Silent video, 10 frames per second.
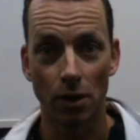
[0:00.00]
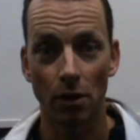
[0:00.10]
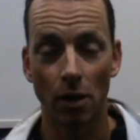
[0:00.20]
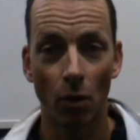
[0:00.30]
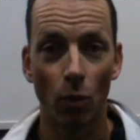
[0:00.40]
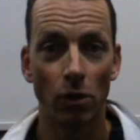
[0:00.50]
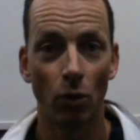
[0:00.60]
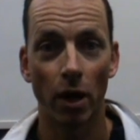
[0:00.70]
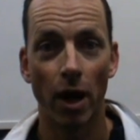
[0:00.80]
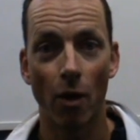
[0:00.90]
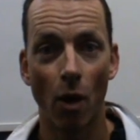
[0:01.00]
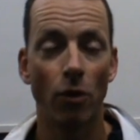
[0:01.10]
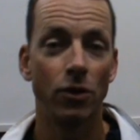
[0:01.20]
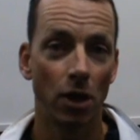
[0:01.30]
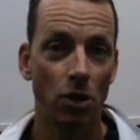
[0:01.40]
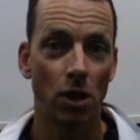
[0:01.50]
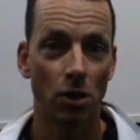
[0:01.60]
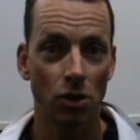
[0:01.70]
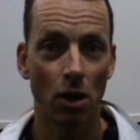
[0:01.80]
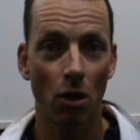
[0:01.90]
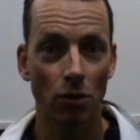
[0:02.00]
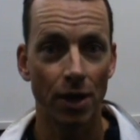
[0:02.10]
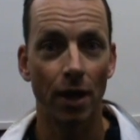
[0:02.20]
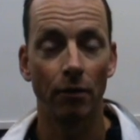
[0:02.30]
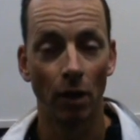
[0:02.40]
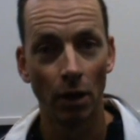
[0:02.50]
And we look at our own teaching styles and